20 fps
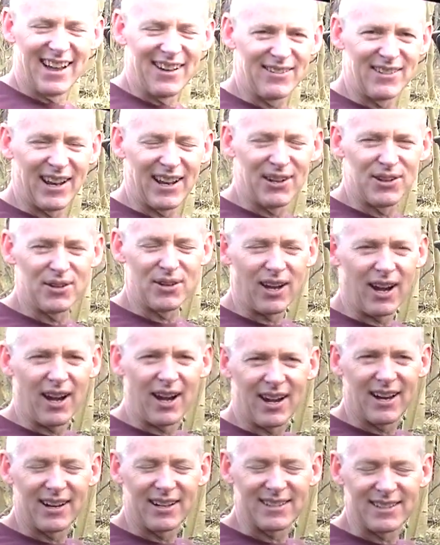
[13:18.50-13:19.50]
haven't had a new
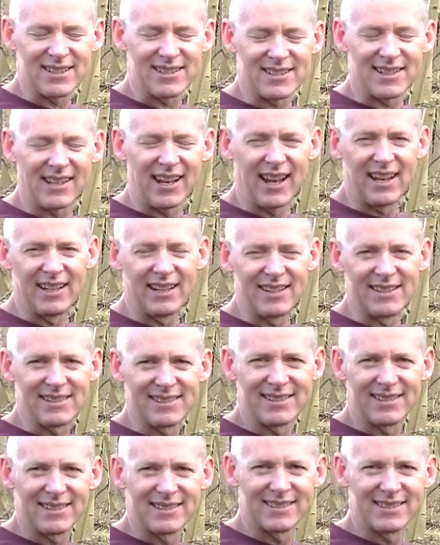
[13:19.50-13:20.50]
car since the
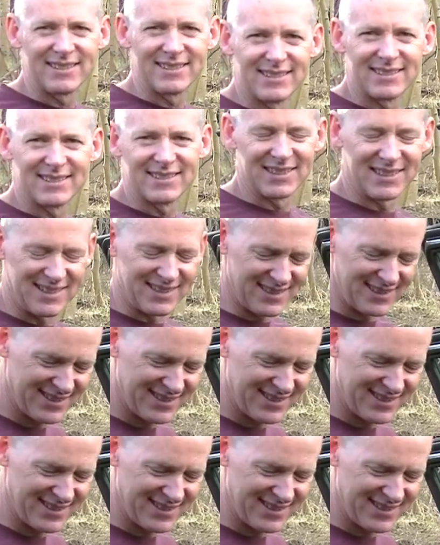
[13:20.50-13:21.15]
90s.